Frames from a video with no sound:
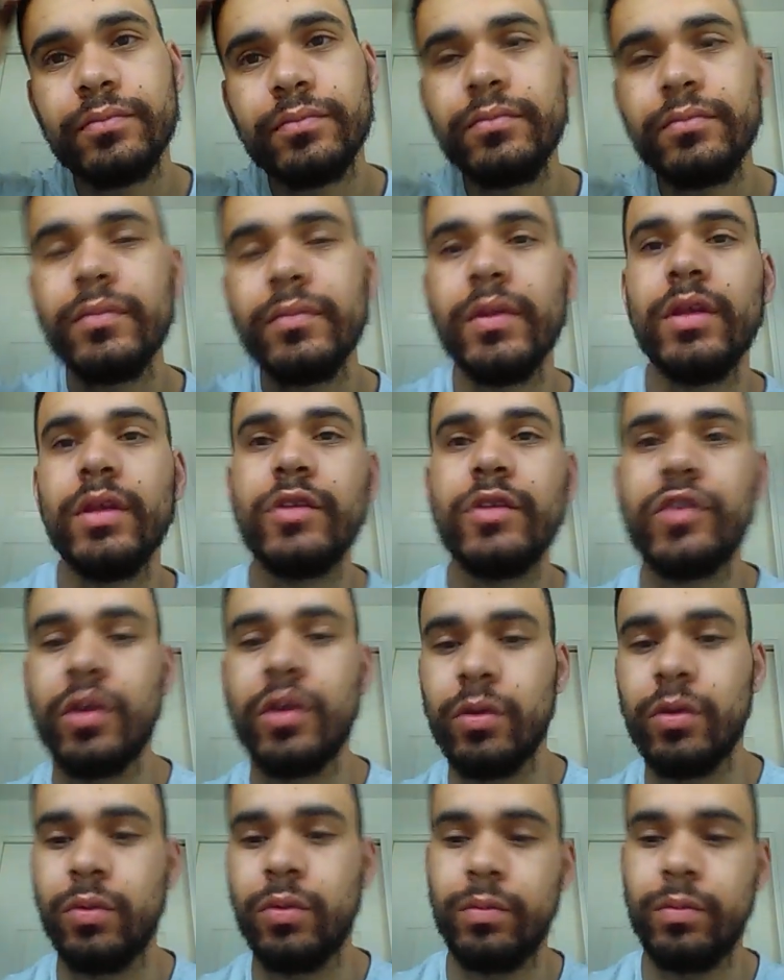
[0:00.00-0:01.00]
So,
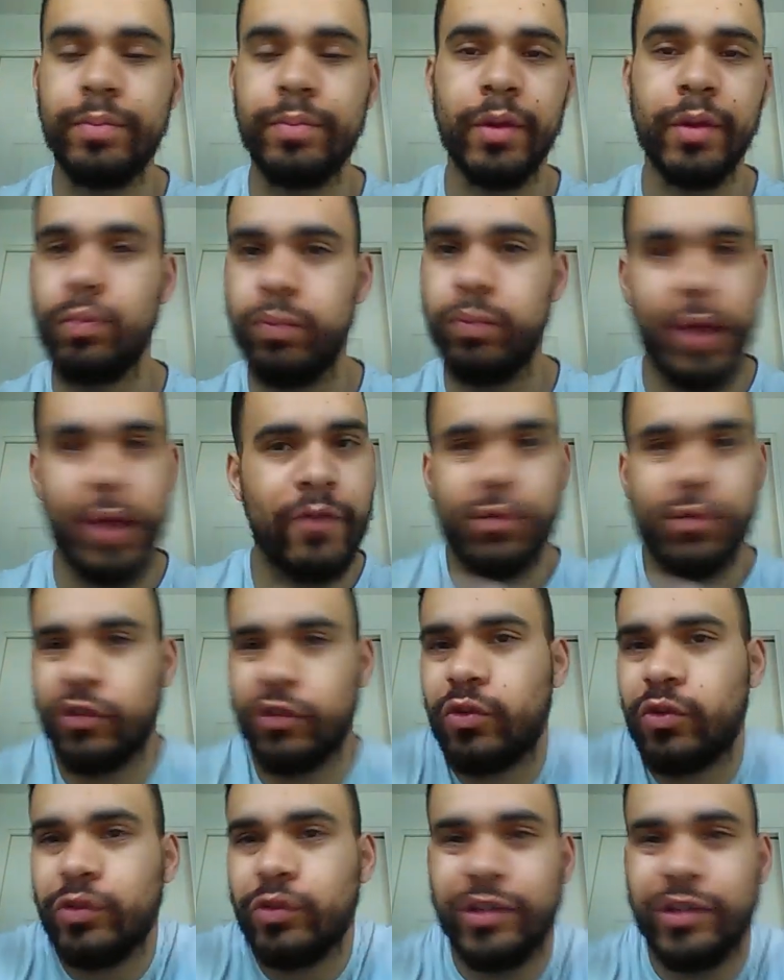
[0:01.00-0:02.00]
but everyone just calls it
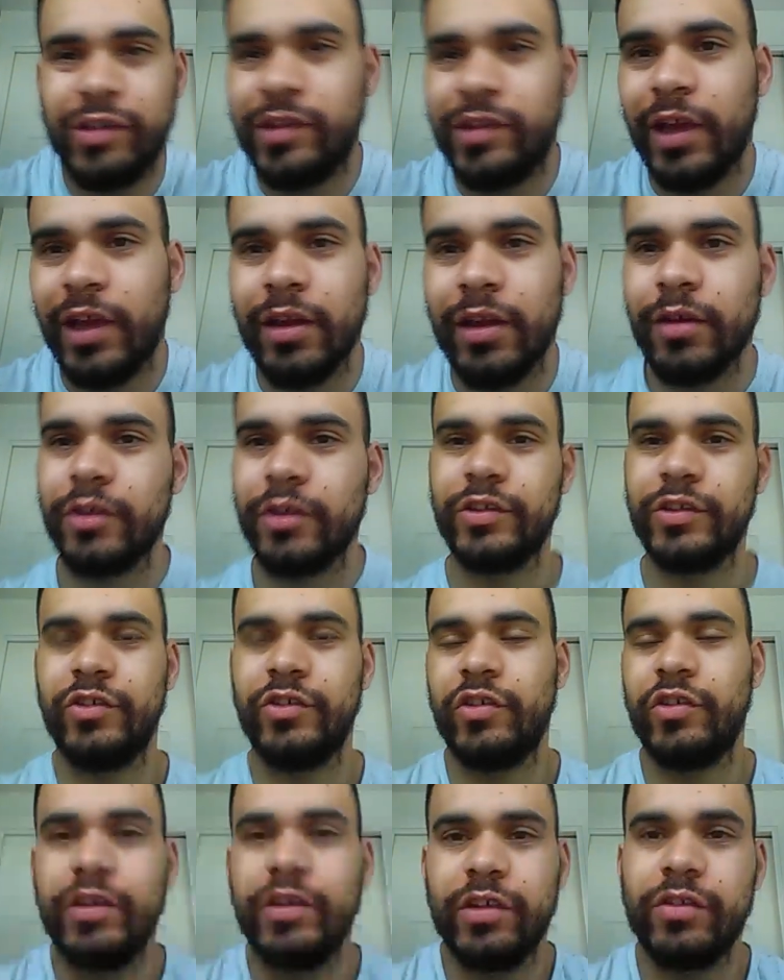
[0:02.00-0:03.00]
Stellar because it's just
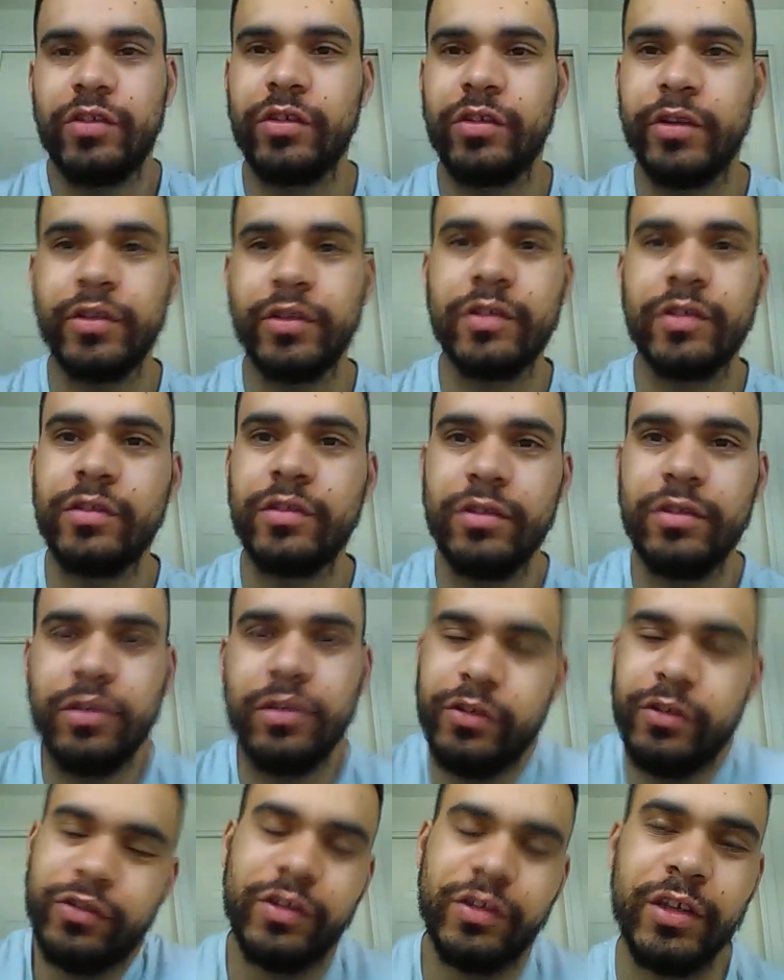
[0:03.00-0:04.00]
easier to understand. You know, it's just
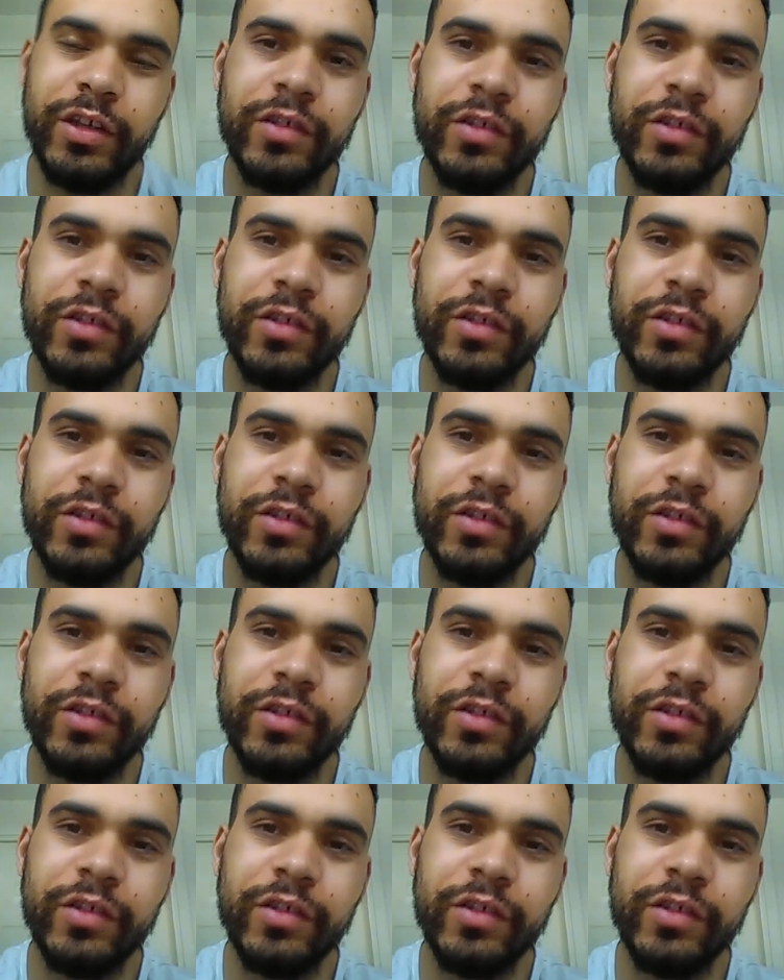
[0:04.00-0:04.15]
easy.